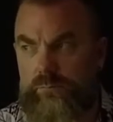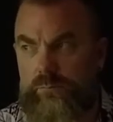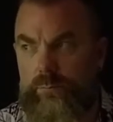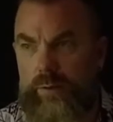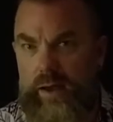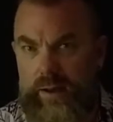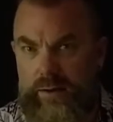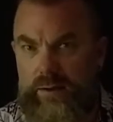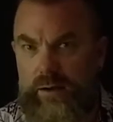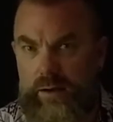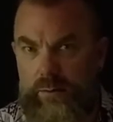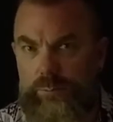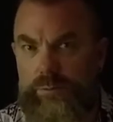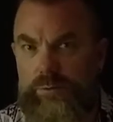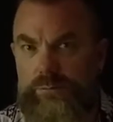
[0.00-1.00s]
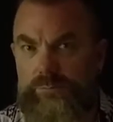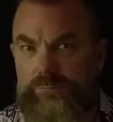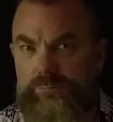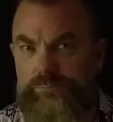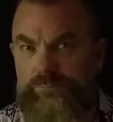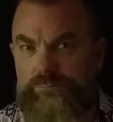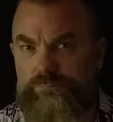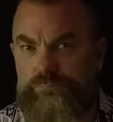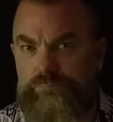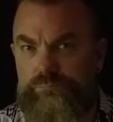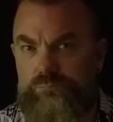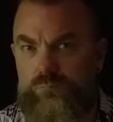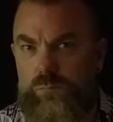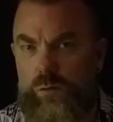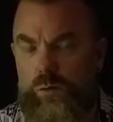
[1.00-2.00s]
Back up.
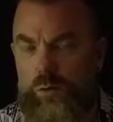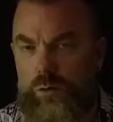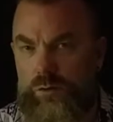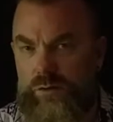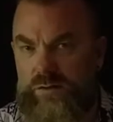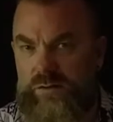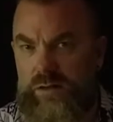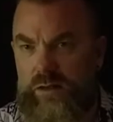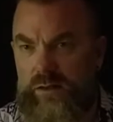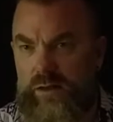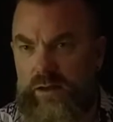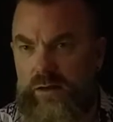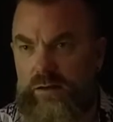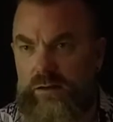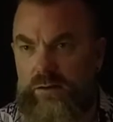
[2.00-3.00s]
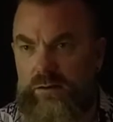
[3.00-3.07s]
Notice that